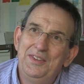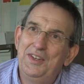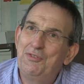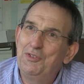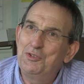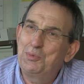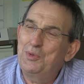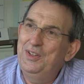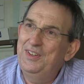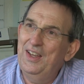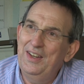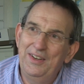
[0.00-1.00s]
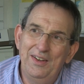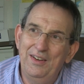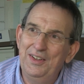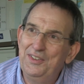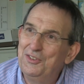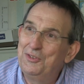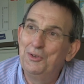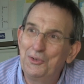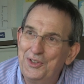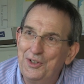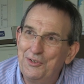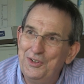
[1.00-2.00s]
difference between day and night has
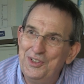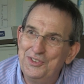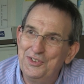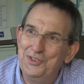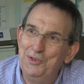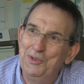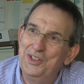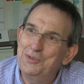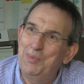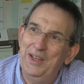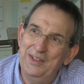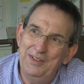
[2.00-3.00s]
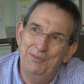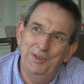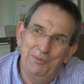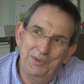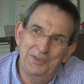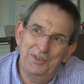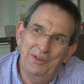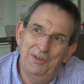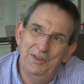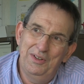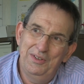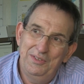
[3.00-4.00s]
not increased as you'd expect if it was
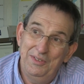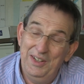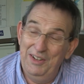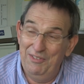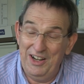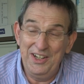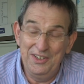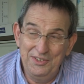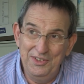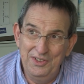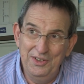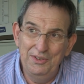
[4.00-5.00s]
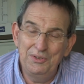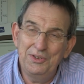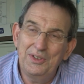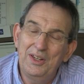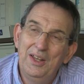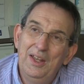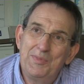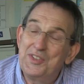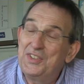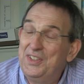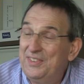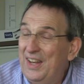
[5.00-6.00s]
solar irradiance induced. The
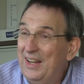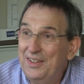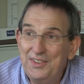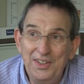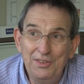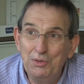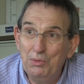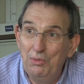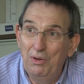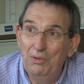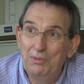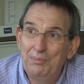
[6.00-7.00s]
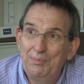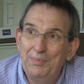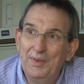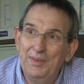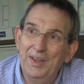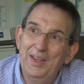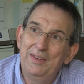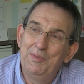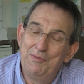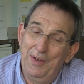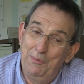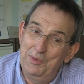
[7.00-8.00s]
seasonality is all wrong. Okay.
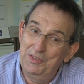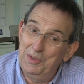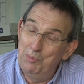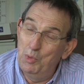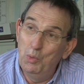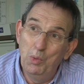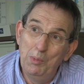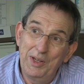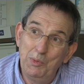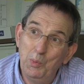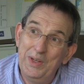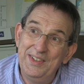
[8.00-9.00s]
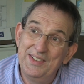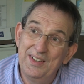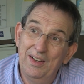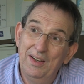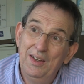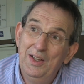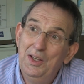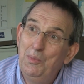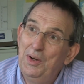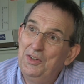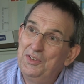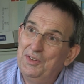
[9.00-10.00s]
In fact, we see more warming in winter,
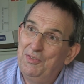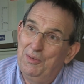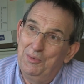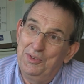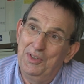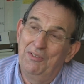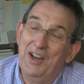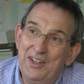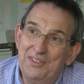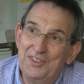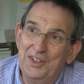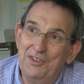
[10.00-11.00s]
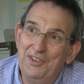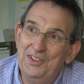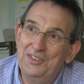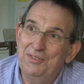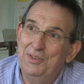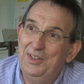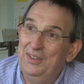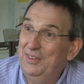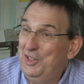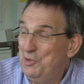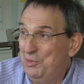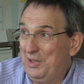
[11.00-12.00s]
whereas if it was the irradiance increase,
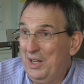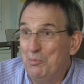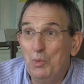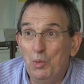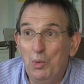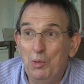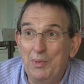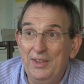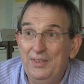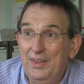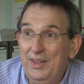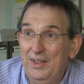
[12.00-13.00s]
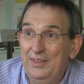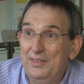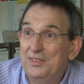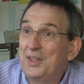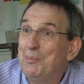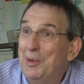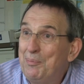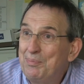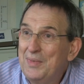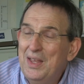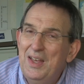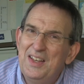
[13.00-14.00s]
you'd get more warming in summer.
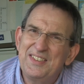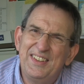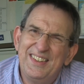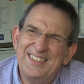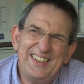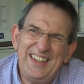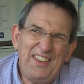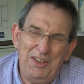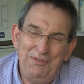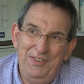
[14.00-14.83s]
So nothing